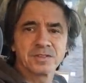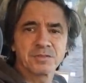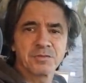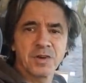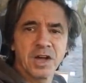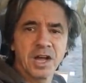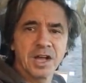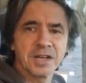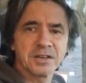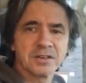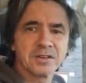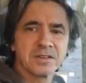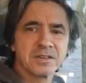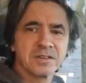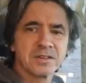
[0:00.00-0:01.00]
It's
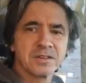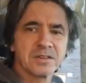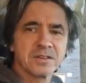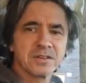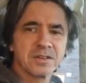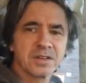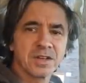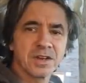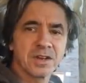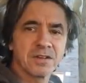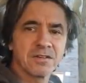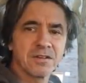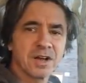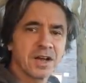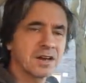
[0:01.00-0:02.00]
fine. You
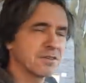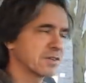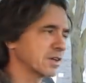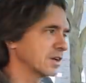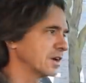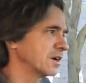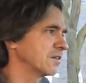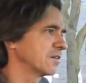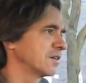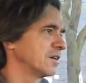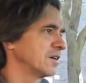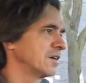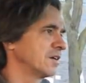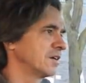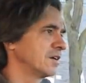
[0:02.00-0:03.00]
know, I don't care.
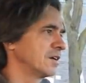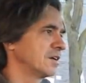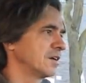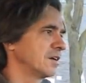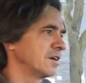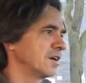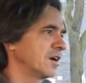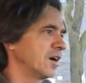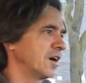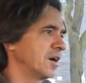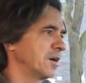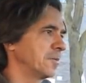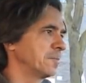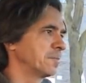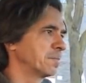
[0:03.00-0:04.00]

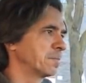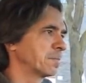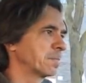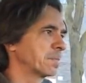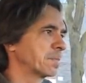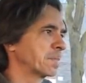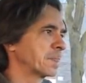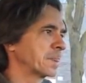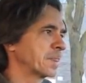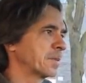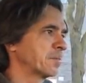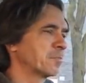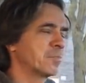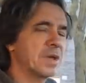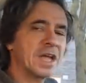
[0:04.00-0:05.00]

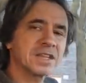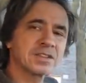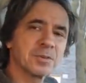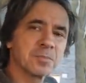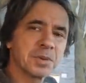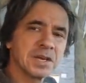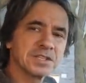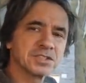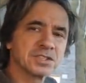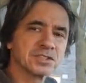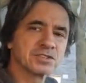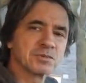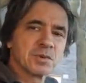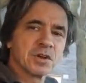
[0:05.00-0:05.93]
Back to pigeons